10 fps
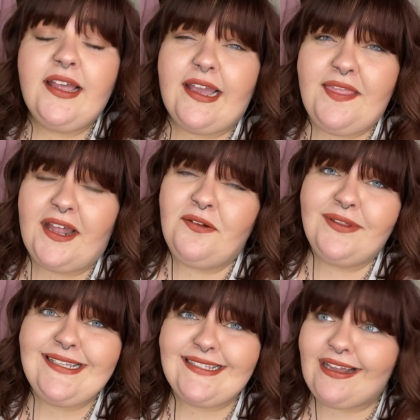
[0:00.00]
And that
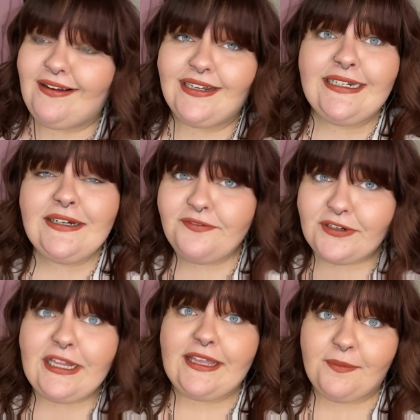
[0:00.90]
only set for
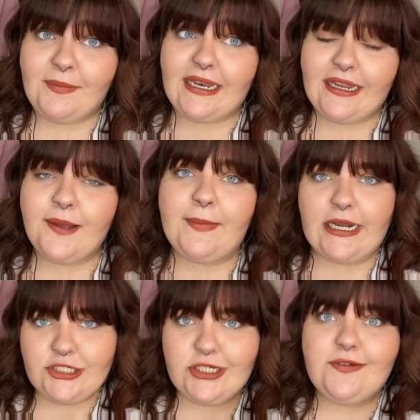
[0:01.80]
like a minute.
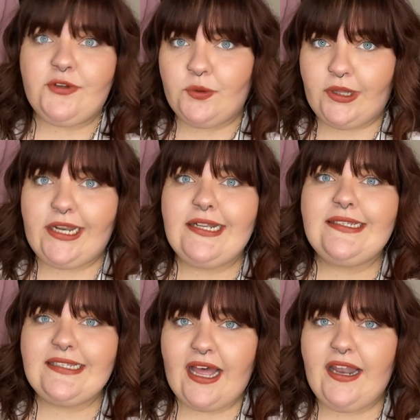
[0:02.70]
Imagine if you let it
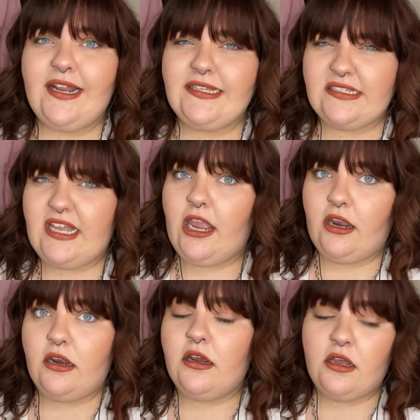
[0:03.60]
set and stain.